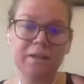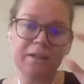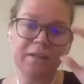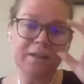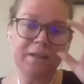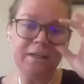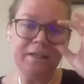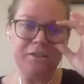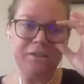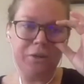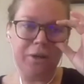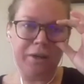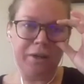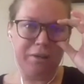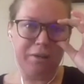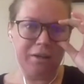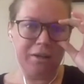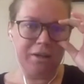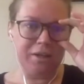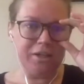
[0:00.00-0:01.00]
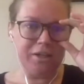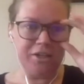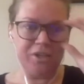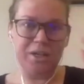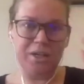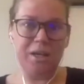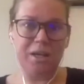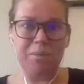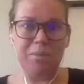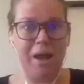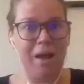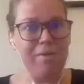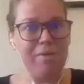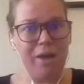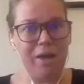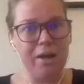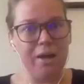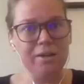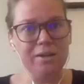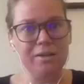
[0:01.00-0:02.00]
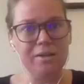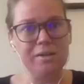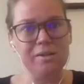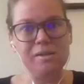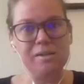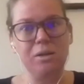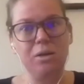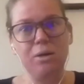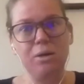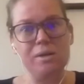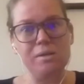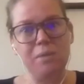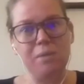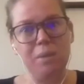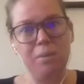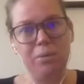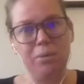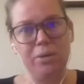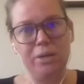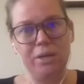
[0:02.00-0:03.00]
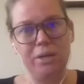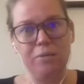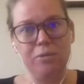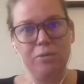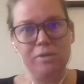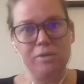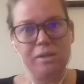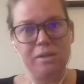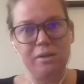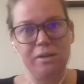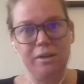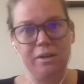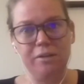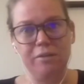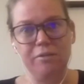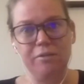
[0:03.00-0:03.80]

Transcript: strength and conditioning about that. And as long as my body wasn't kind of,